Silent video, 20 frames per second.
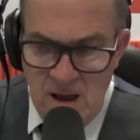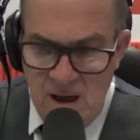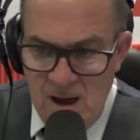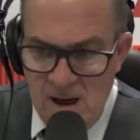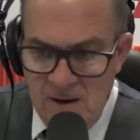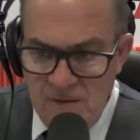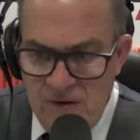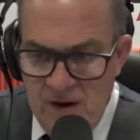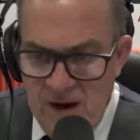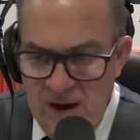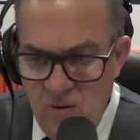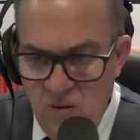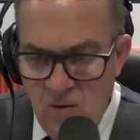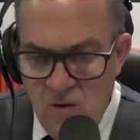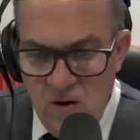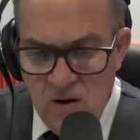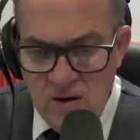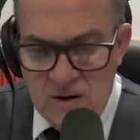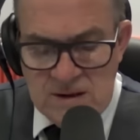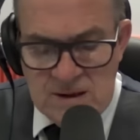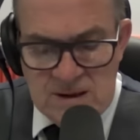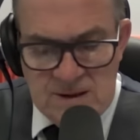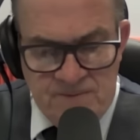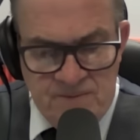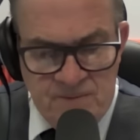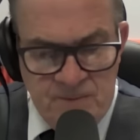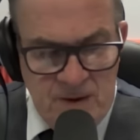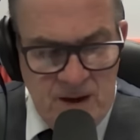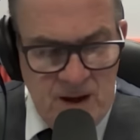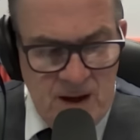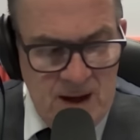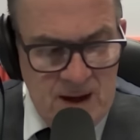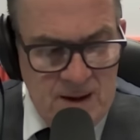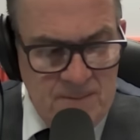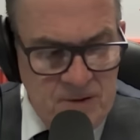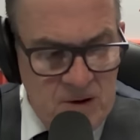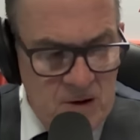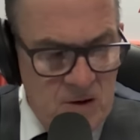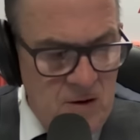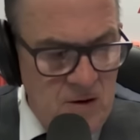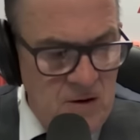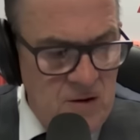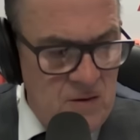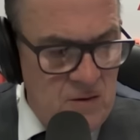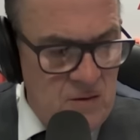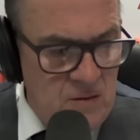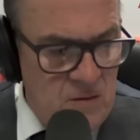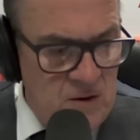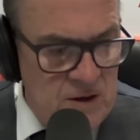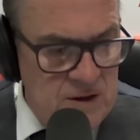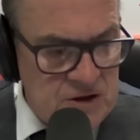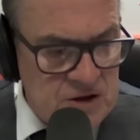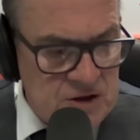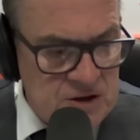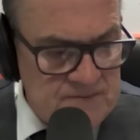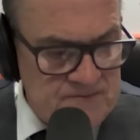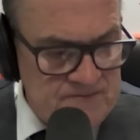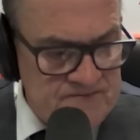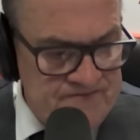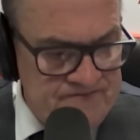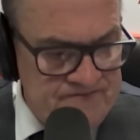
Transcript: And that was a blog which